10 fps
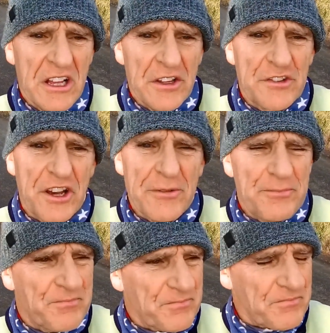So,
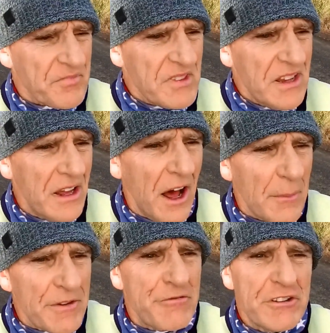I
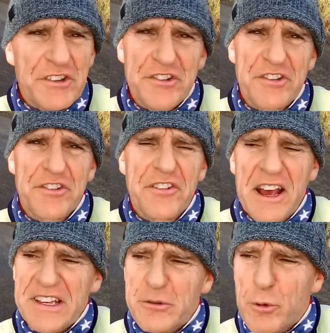mean, for instance,
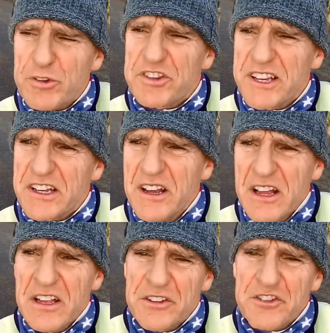today you always think
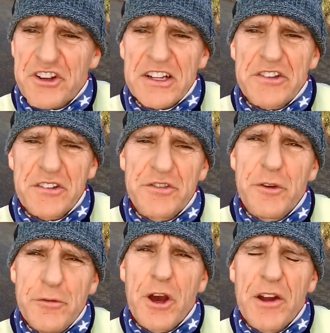the chances of
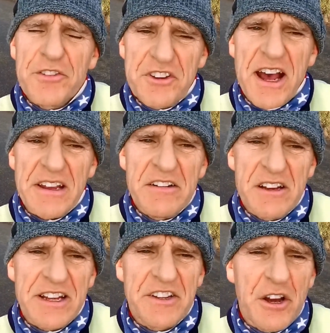you going down
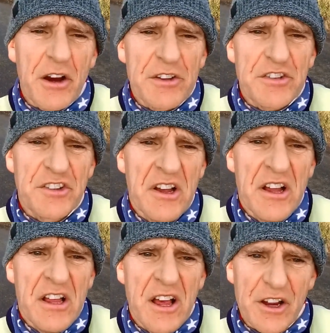in the ice
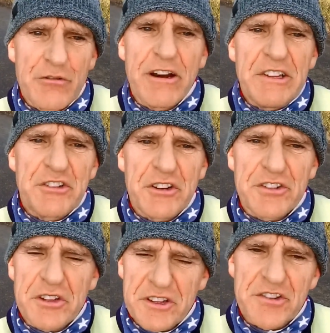are greater,
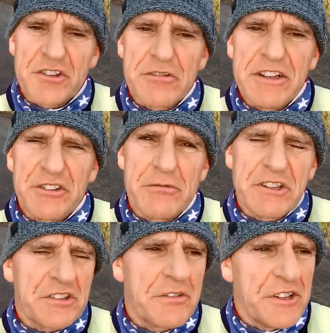so there's a greater
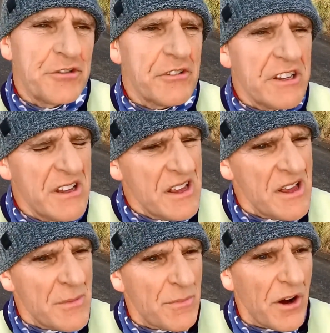risk of injury.
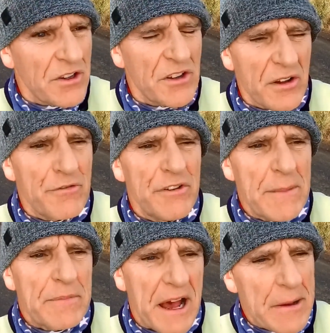But I like
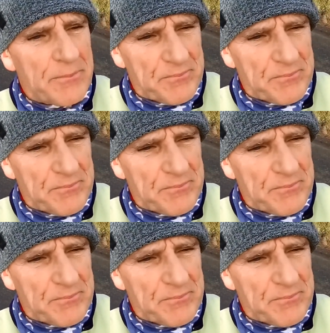flip that.